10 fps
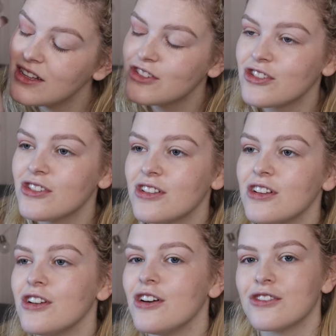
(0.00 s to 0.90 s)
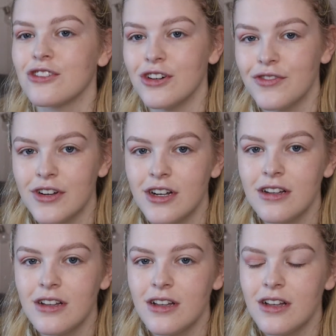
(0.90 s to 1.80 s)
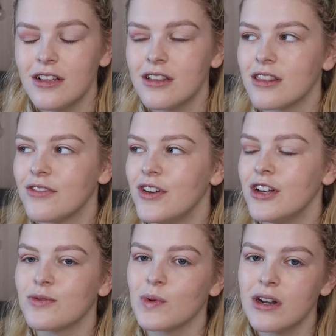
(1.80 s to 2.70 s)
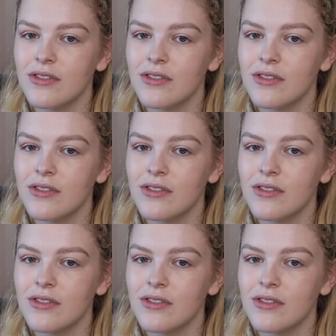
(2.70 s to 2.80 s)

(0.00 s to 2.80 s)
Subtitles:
it's just a lot tougher than the first one.